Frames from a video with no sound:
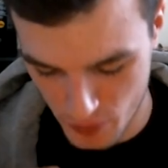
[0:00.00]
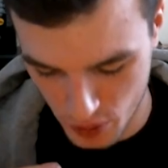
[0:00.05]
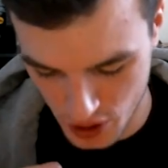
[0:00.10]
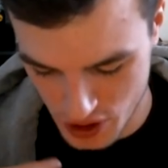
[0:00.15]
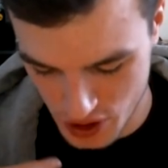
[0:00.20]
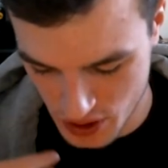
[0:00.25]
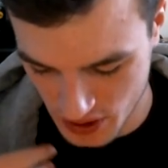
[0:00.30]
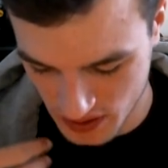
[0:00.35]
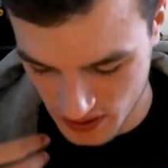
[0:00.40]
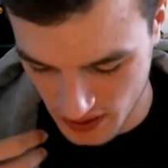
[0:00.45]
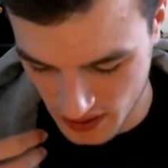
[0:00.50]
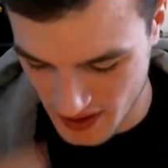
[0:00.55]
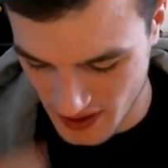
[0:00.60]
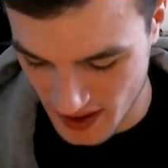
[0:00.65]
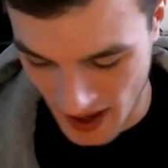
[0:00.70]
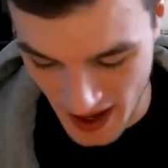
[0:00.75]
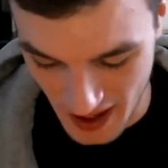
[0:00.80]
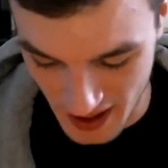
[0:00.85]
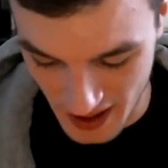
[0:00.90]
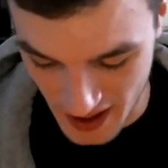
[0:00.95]
would just
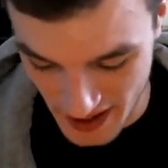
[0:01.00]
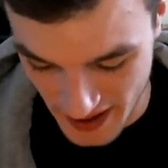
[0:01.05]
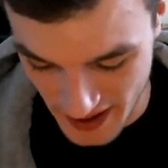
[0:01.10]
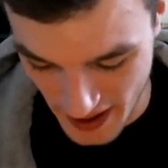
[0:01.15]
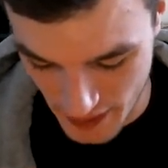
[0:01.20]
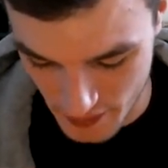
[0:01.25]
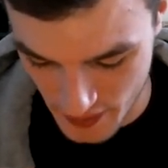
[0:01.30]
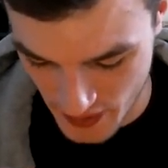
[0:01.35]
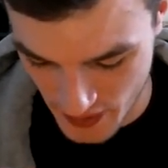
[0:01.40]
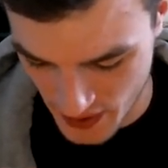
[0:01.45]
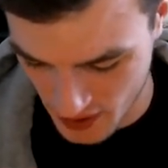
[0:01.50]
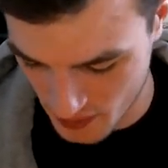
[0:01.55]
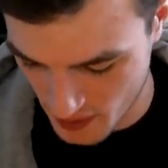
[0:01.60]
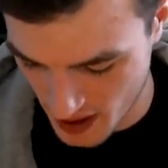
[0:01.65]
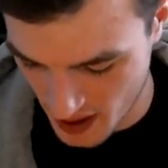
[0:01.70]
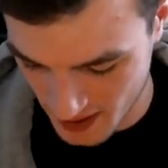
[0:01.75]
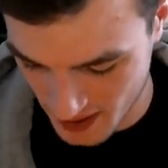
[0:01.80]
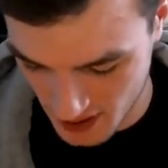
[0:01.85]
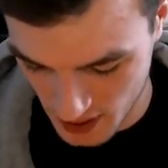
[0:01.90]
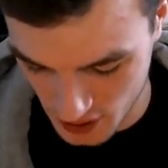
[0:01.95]
annihilate everything
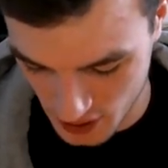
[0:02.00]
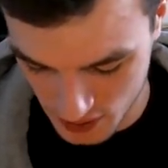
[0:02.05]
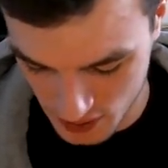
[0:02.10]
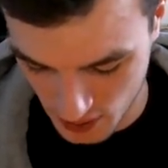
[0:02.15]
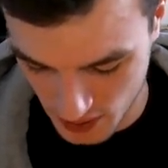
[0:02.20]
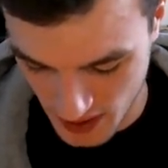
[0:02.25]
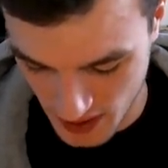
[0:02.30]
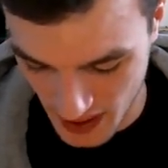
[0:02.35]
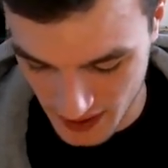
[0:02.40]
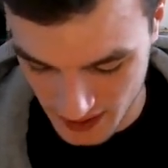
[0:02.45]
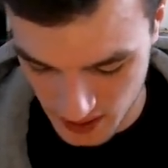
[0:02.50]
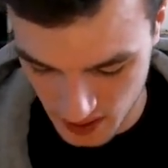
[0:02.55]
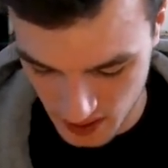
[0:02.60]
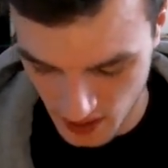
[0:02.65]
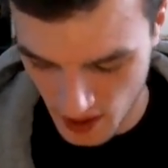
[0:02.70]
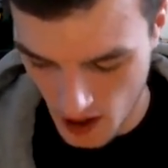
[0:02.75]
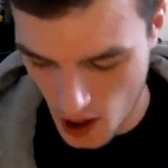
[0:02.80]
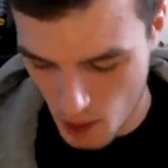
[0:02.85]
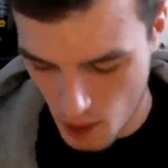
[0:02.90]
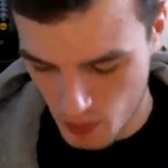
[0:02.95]
right here, so that's
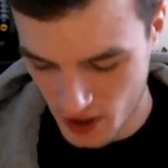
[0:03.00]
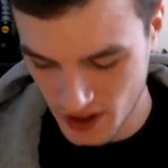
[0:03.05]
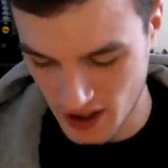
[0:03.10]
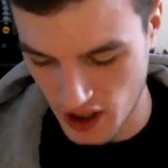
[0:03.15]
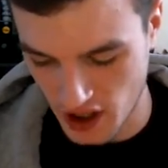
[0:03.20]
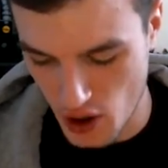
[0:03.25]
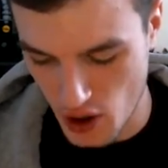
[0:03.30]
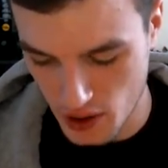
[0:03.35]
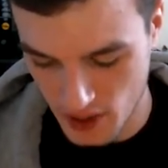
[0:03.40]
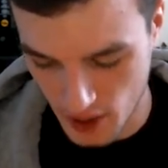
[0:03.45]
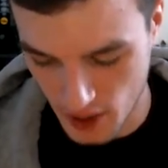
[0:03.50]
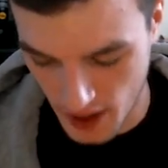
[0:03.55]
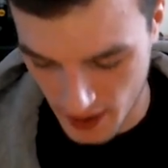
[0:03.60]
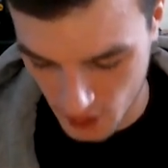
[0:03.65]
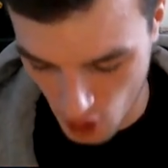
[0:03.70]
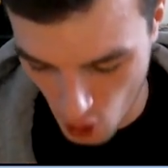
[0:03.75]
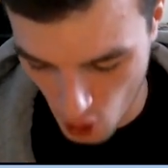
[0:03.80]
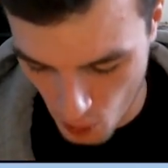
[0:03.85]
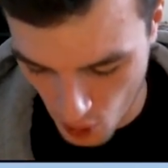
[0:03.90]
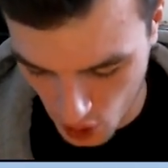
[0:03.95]
pretty good that
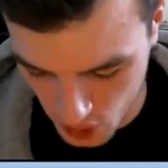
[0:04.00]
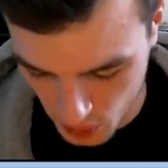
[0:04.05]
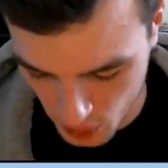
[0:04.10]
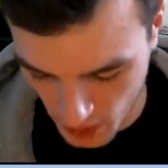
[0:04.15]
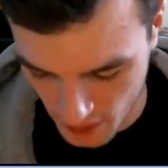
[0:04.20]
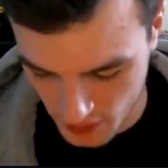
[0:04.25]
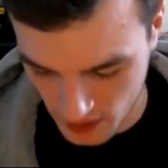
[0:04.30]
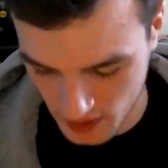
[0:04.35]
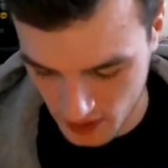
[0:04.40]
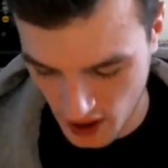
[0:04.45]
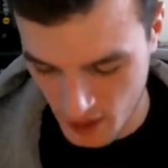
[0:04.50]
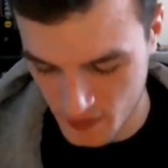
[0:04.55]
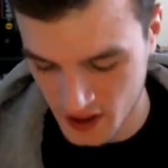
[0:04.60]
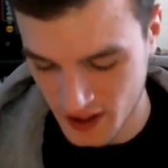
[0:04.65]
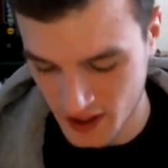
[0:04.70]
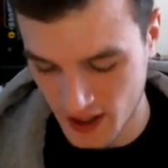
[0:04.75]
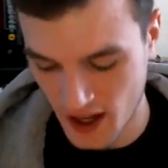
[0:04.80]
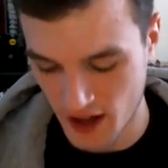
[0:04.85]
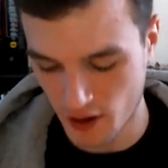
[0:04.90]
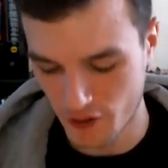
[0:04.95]
no boss wave is coming
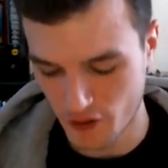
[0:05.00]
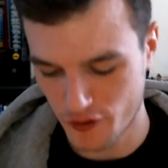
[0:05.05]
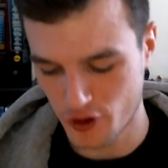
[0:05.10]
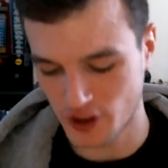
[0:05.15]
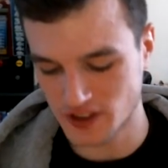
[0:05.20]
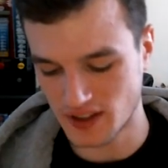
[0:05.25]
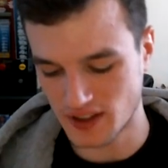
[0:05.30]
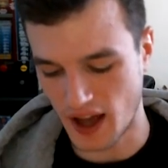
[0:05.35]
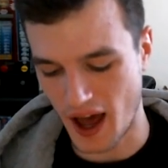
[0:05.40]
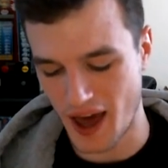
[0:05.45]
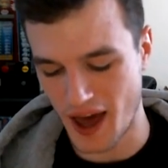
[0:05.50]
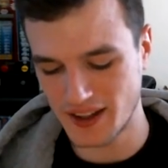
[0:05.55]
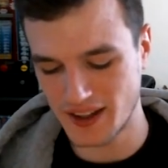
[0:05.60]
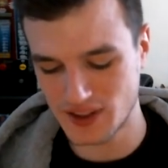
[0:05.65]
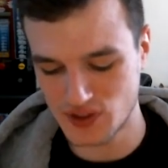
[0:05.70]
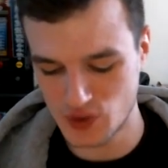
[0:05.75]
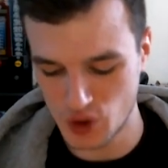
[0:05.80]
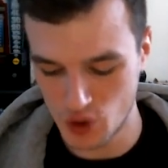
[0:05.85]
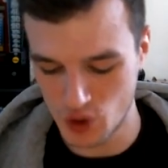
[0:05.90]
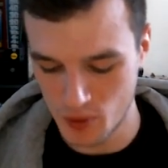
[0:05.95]
in. And of course I
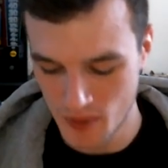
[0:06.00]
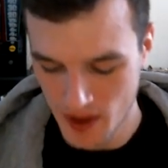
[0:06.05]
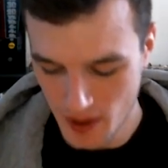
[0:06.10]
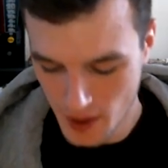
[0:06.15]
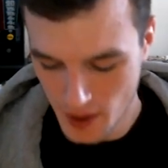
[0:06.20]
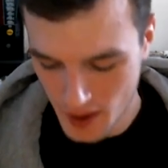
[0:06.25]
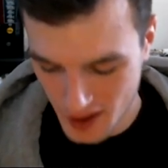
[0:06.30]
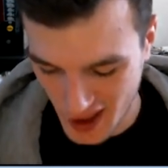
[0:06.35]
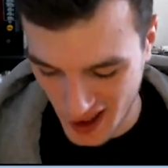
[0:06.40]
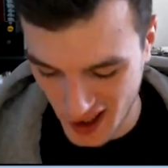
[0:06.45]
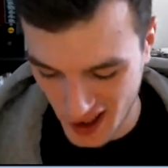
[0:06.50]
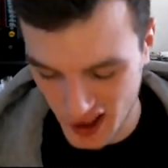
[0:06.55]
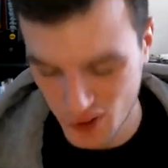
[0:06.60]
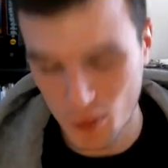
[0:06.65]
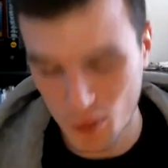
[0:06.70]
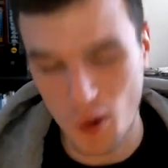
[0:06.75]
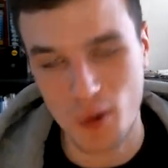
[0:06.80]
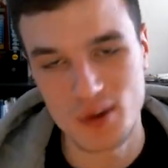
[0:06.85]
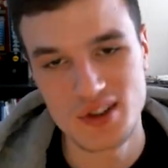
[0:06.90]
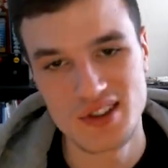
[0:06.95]
assume that this
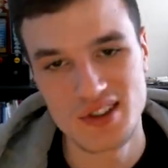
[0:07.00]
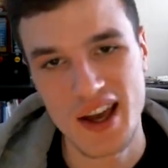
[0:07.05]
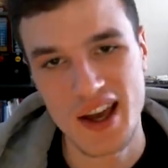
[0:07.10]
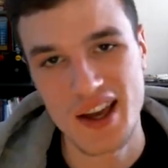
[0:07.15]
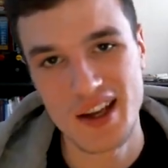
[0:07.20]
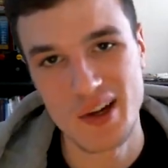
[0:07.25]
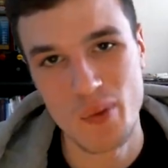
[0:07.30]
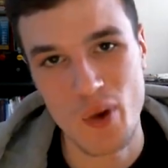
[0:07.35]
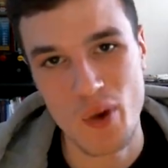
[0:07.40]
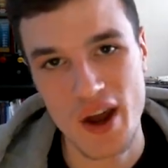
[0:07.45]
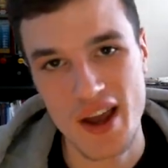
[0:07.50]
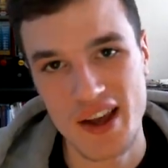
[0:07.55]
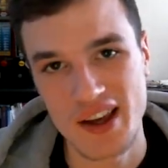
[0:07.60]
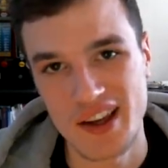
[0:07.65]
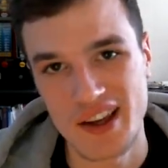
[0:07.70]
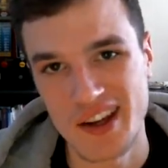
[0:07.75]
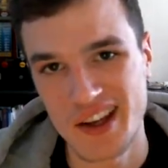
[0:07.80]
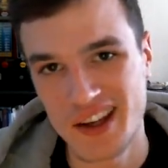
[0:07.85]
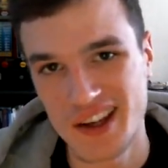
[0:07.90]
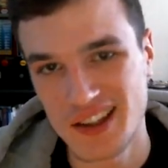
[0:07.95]
won't stay the way
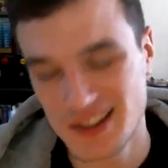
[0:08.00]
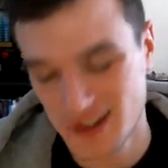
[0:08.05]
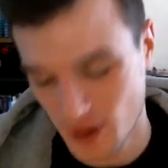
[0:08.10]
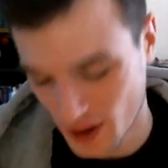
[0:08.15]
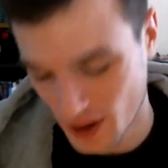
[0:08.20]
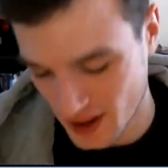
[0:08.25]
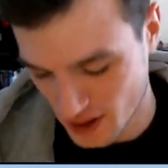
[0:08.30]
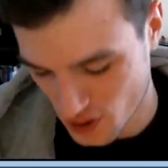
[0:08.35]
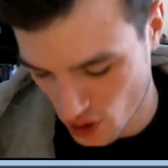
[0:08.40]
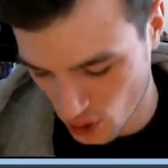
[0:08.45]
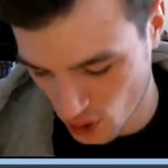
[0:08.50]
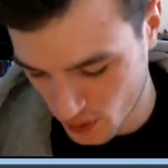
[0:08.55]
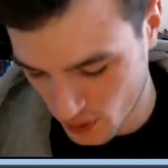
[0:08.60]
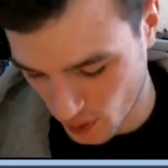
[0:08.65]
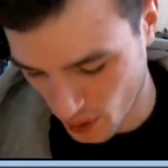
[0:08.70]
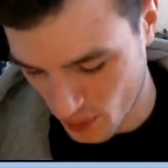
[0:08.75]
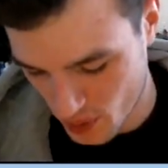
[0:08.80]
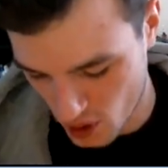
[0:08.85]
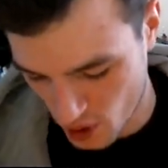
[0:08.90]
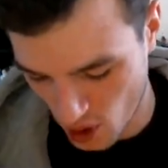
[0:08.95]
it is, so the troops
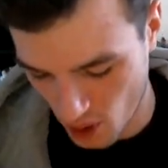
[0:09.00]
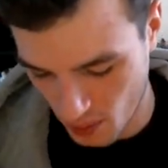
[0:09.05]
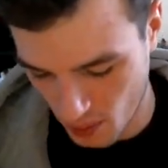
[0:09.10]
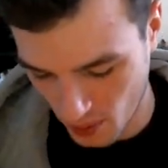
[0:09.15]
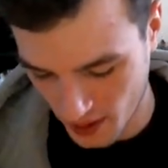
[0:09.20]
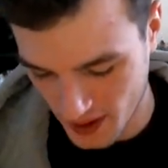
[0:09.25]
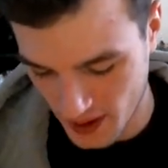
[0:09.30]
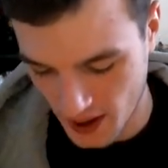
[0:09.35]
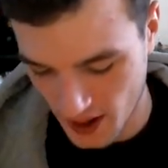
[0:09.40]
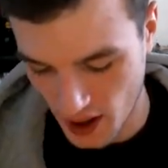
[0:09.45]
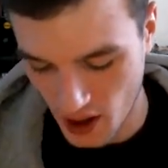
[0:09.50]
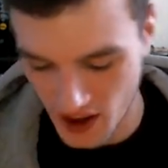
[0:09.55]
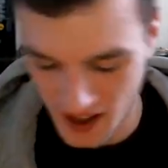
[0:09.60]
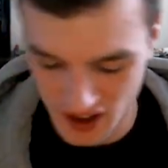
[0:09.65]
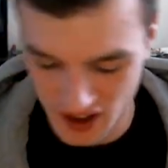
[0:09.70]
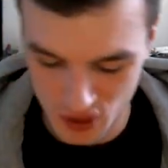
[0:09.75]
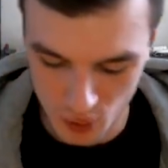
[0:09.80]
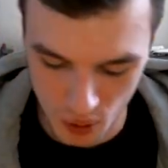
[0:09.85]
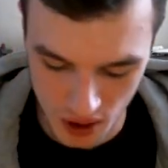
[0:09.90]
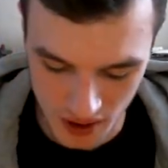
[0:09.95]
will probably
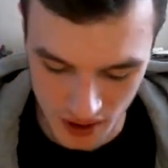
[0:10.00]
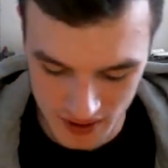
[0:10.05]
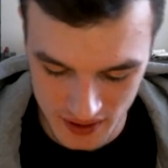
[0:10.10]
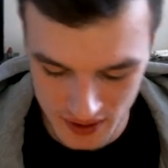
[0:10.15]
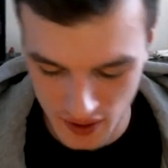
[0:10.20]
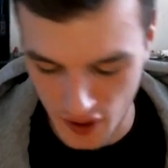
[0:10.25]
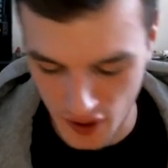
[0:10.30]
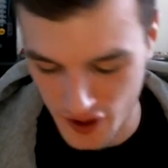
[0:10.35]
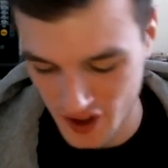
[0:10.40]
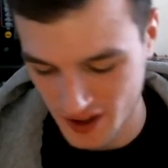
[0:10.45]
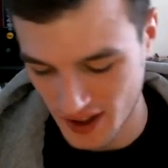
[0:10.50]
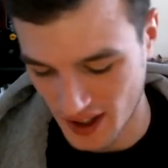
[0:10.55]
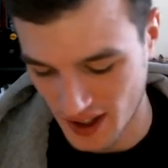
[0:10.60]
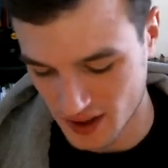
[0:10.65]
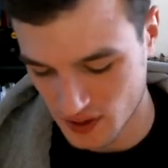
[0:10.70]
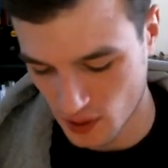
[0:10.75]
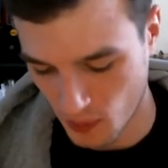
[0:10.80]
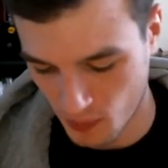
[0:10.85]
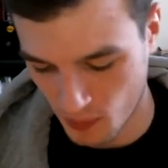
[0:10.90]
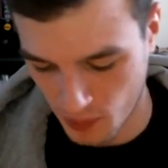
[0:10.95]
as well target at
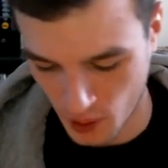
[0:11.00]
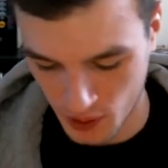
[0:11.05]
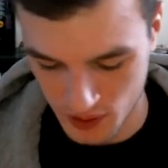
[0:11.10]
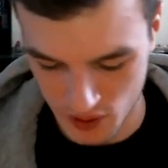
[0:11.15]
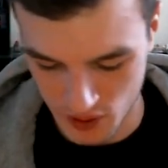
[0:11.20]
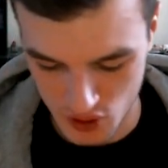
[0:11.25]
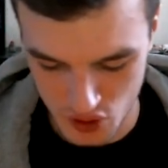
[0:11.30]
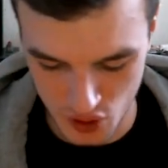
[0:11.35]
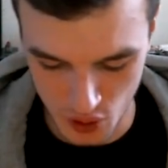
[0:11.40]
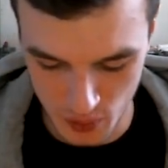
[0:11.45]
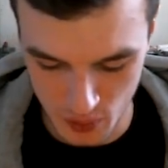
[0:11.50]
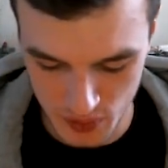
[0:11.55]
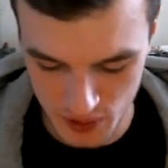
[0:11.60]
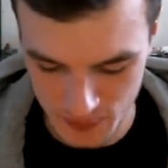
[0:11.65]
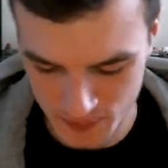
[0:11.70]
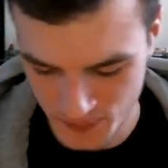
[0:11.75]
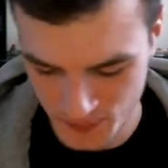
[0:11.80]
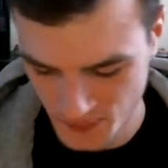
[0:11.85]
some point the troops.